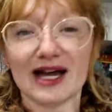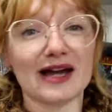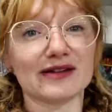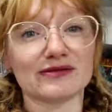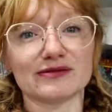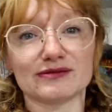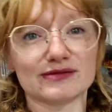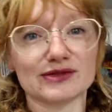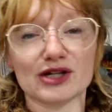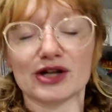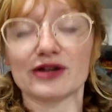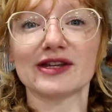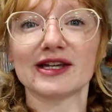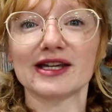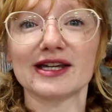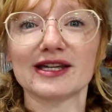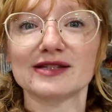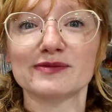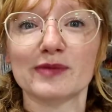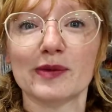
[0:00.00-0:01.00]
I don't think
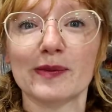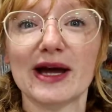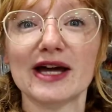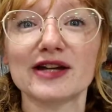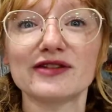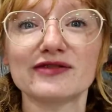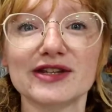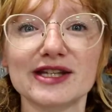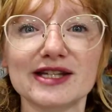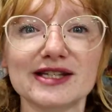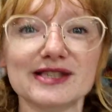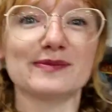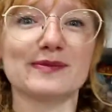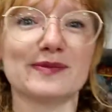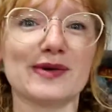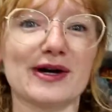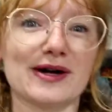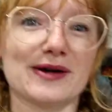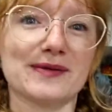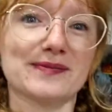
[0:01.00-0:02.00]
he's prepared for this
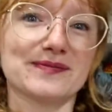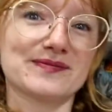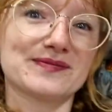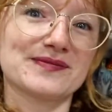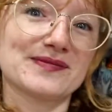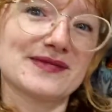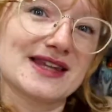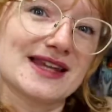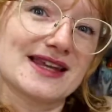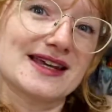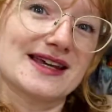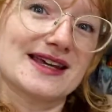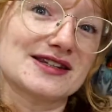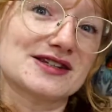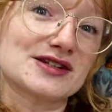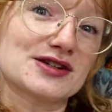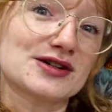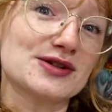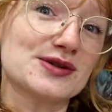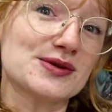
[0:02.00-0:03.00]
but it's
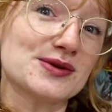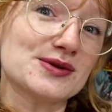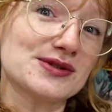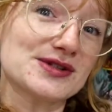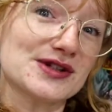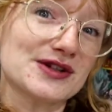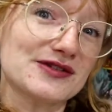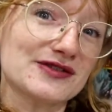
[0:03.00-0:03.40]
a good haul so